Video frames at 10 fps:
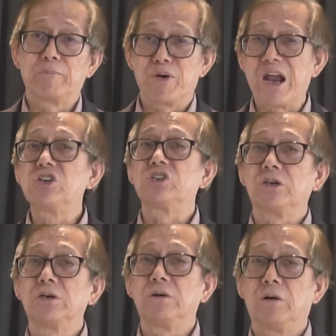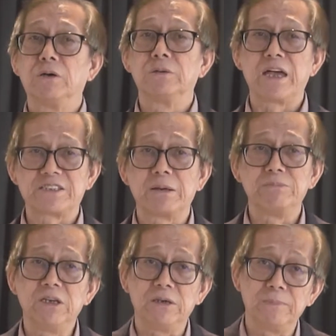pressure on
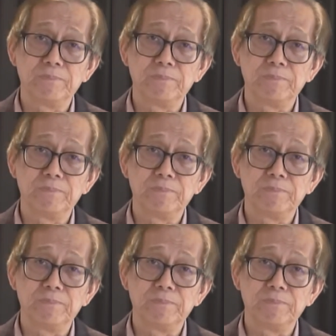SME.